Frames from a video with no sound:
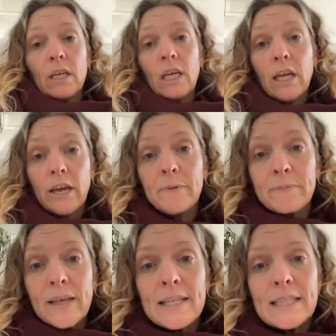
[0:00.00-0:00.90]
There you go.
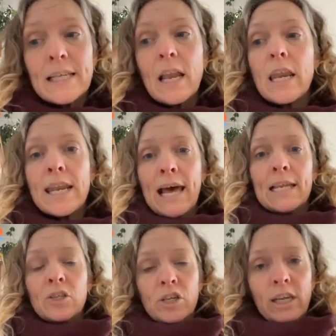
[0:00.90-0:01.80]
There's a little
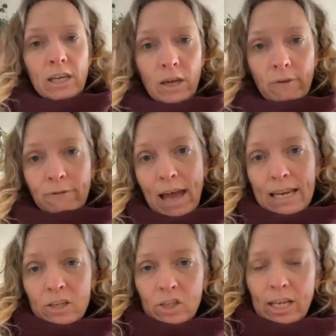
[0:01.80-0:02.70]
analogy of
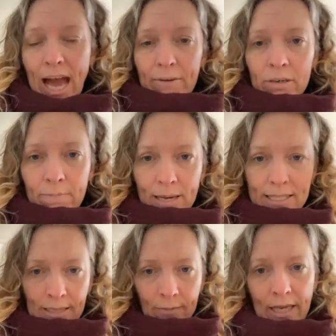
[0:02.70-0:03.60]
energy. Have an
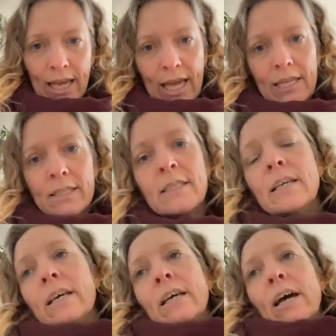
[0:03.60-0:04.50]
amazing weekend.
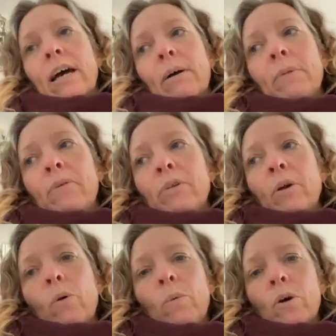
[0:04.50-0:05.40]
If
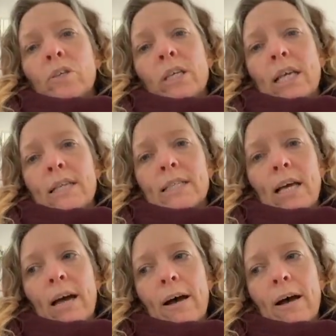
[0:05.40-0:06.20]
you're watching this